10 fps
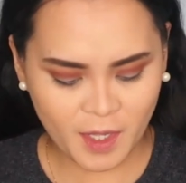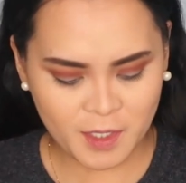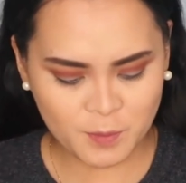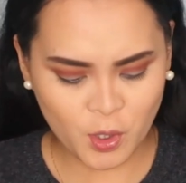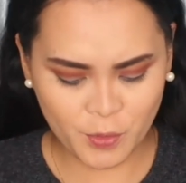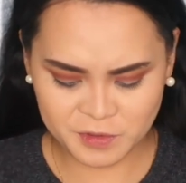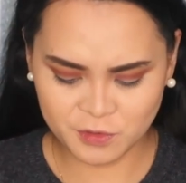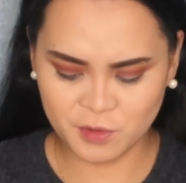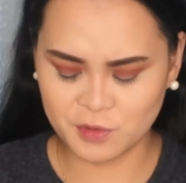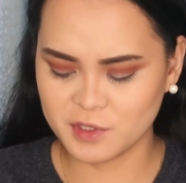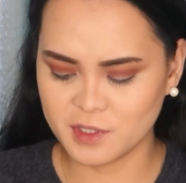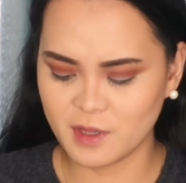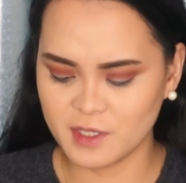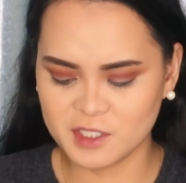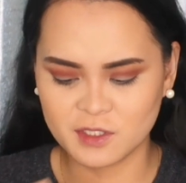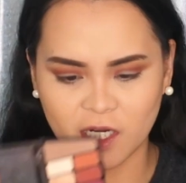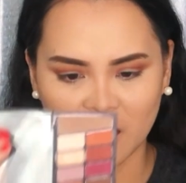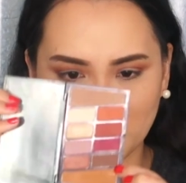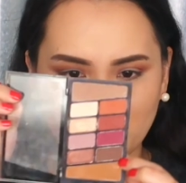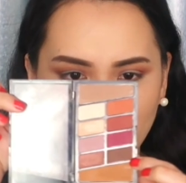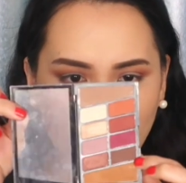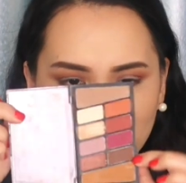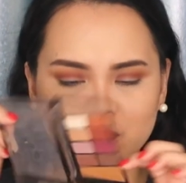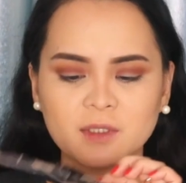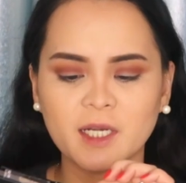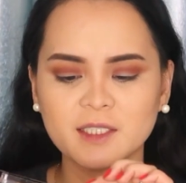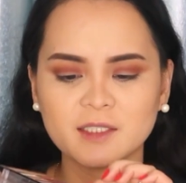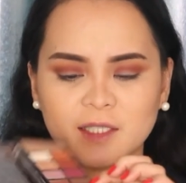I am going to use this dark brown right